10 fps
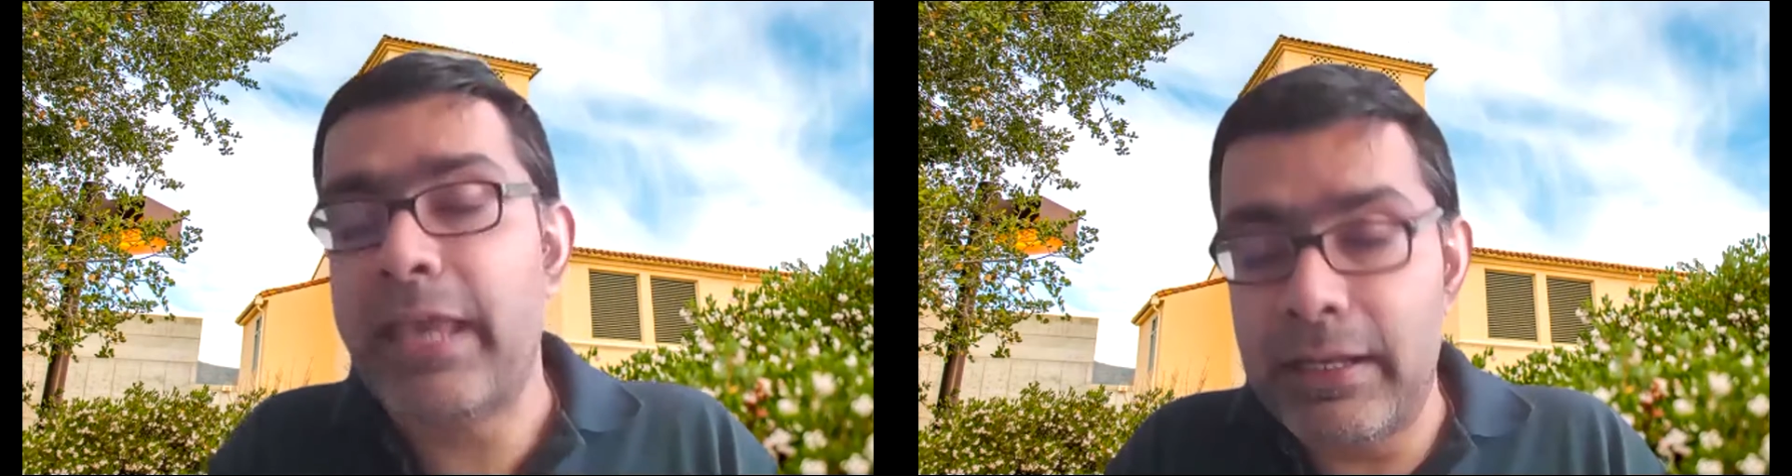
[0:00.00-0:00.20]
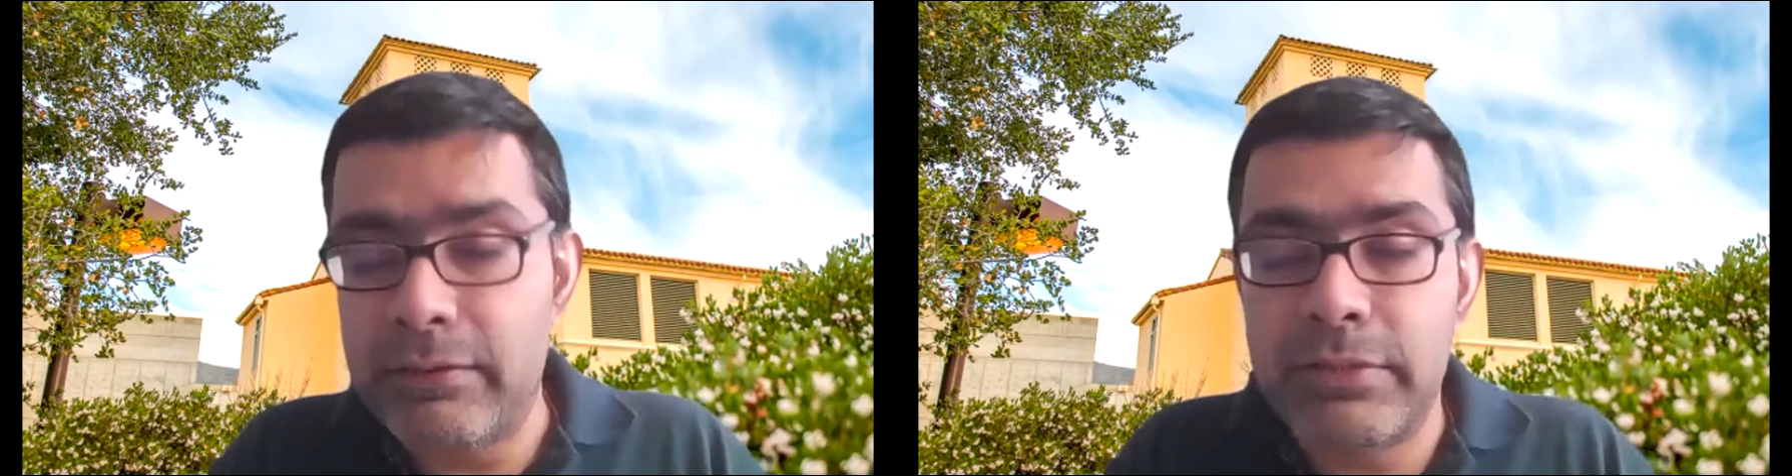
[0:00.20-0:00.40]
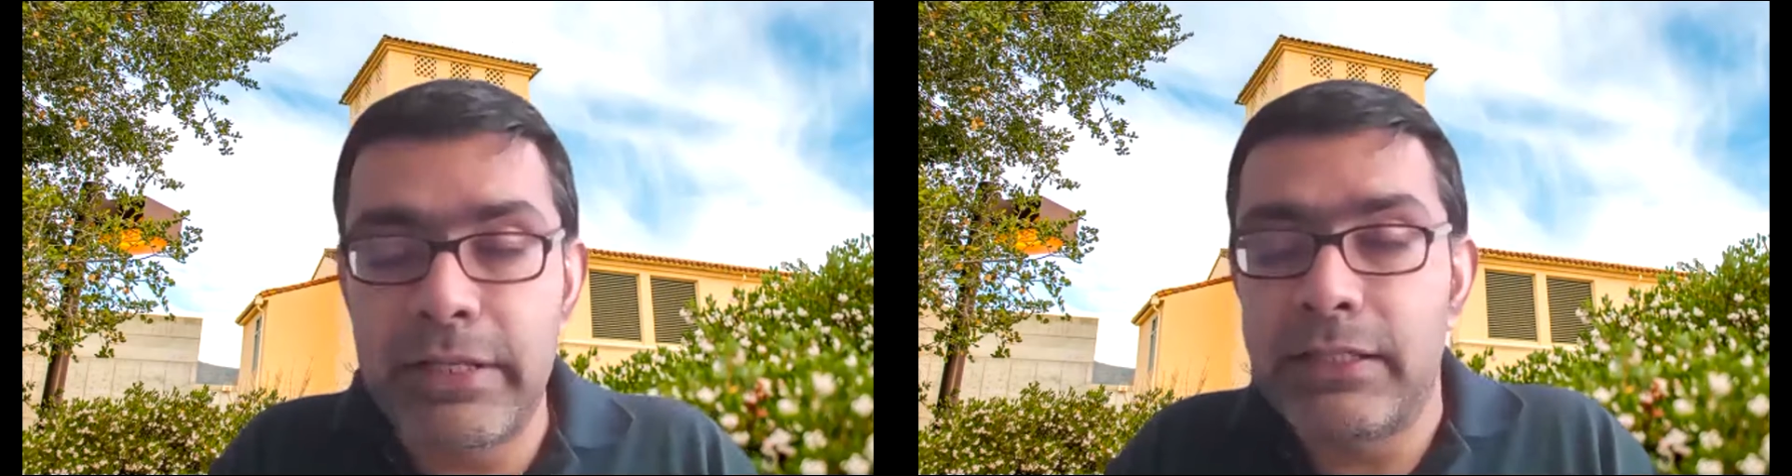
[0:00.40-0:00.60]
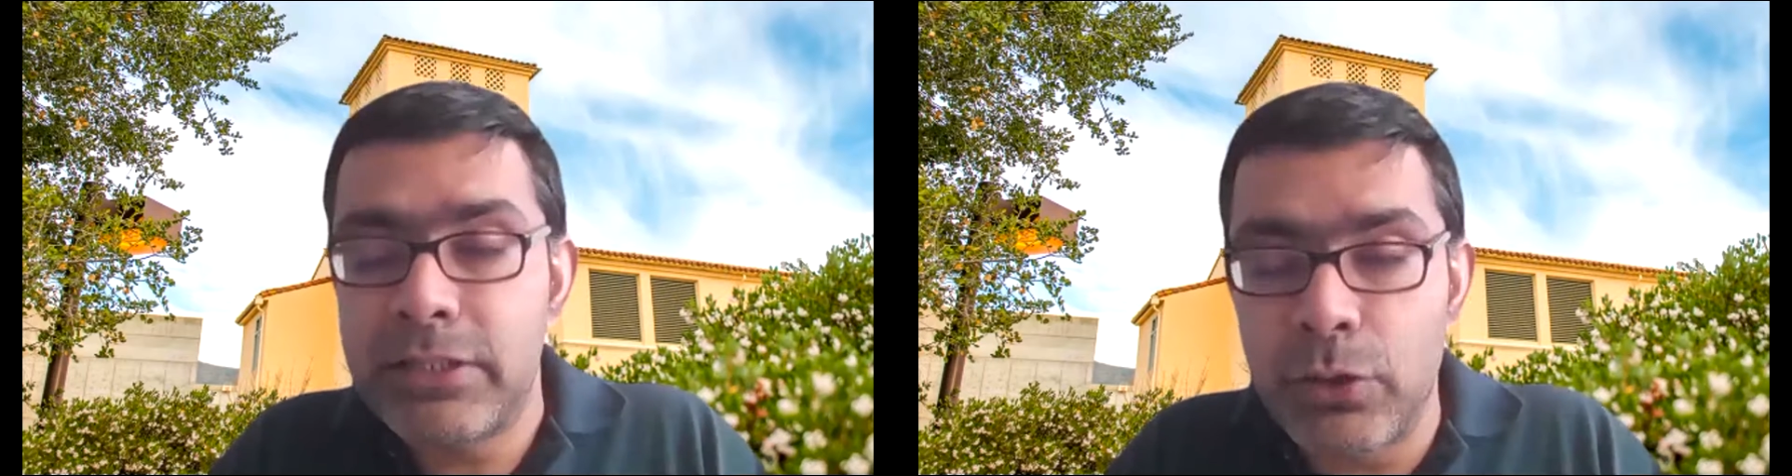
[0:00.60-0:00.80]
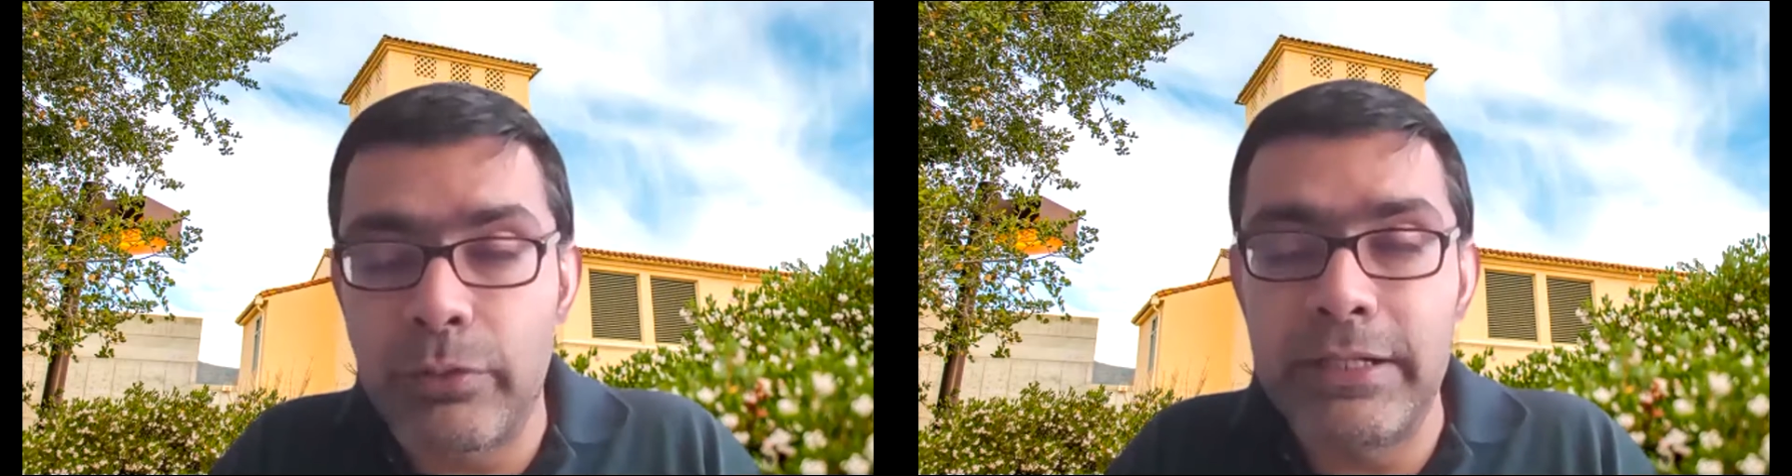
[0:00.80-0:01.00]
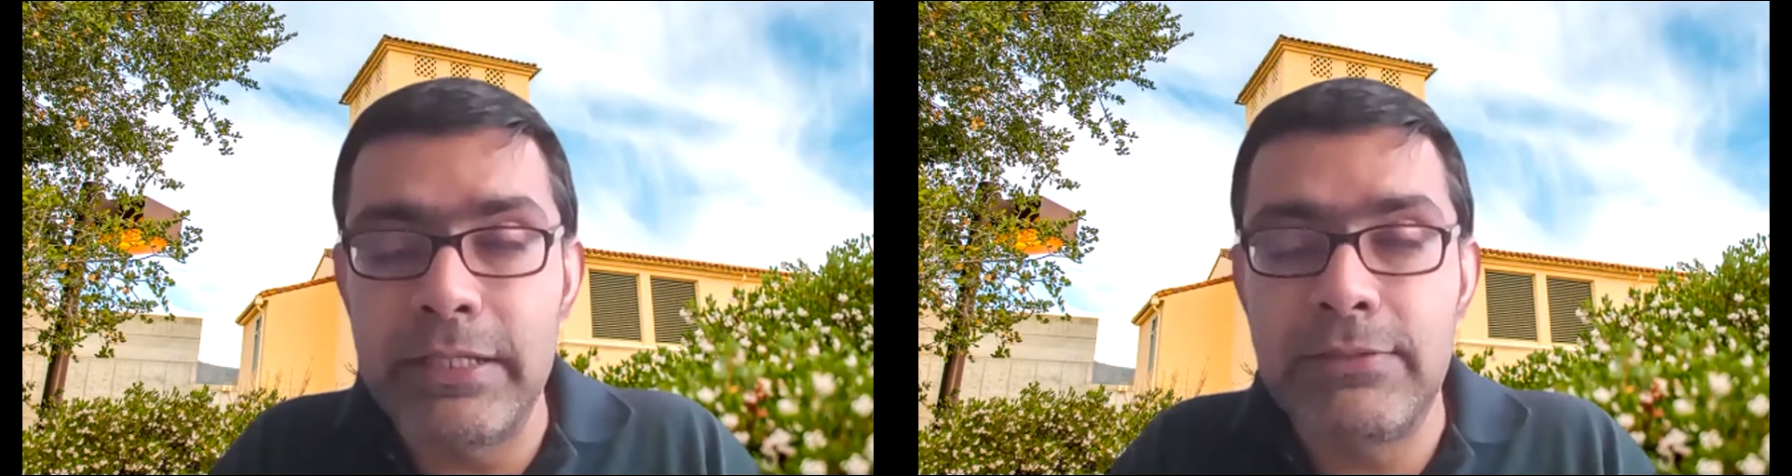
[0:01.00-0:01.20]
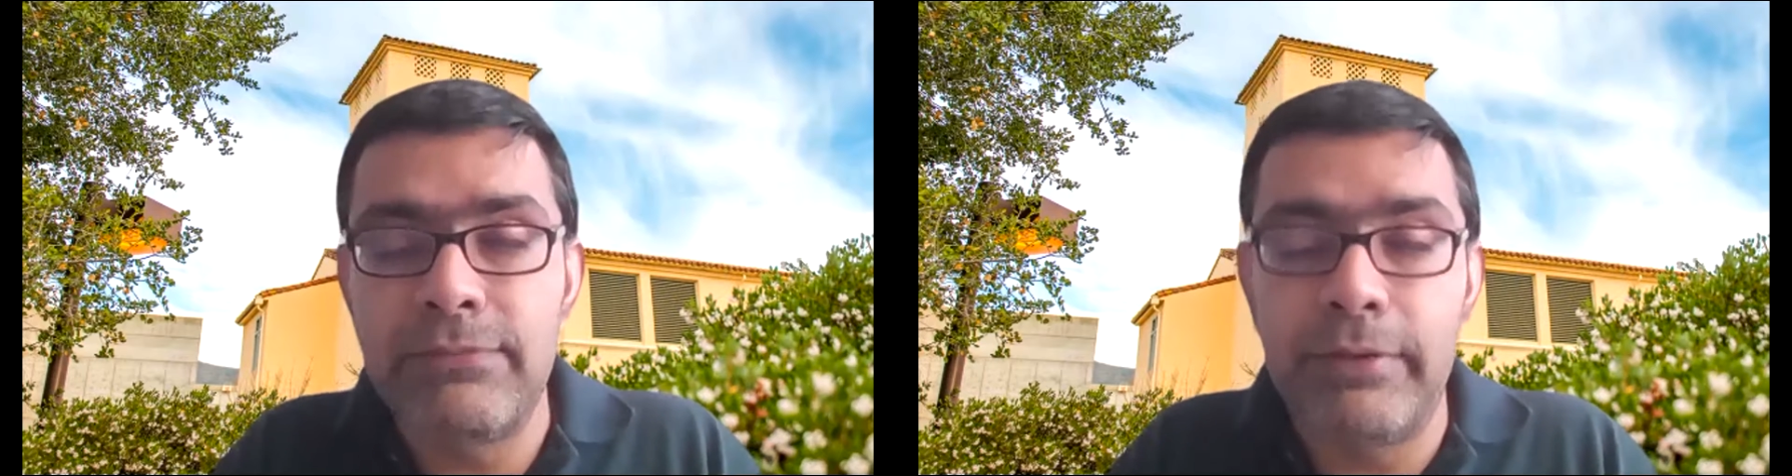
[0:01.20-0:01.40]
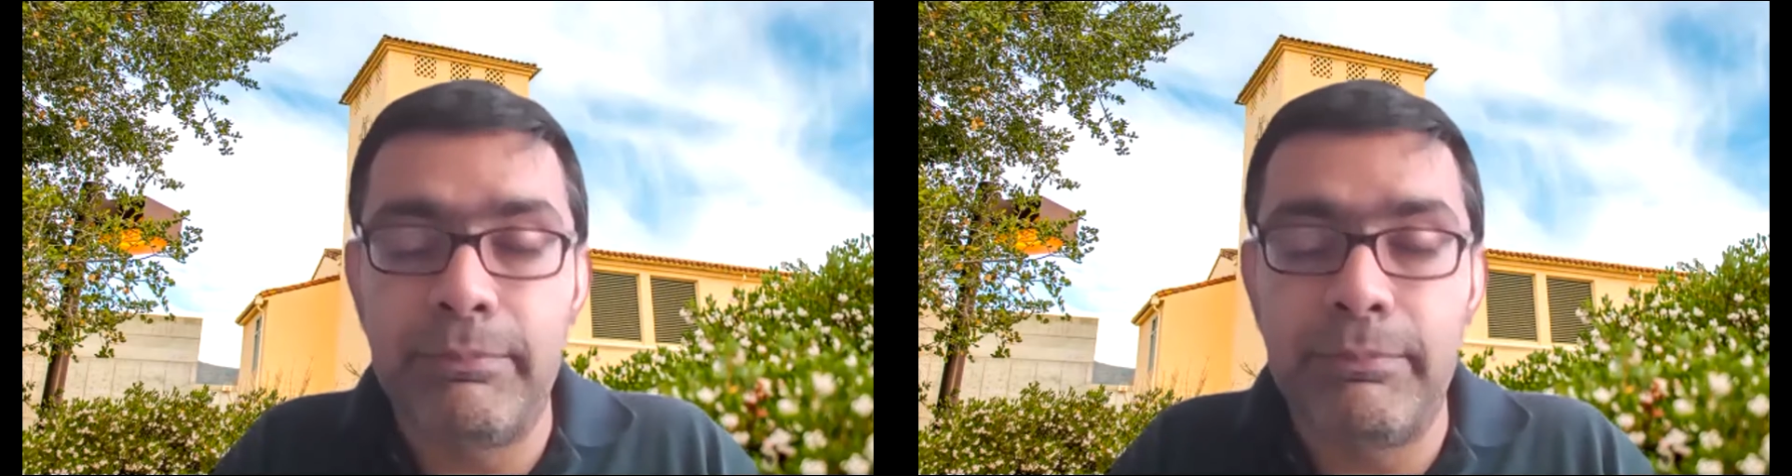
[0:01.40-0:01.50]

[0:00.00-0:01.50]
can't tell stories.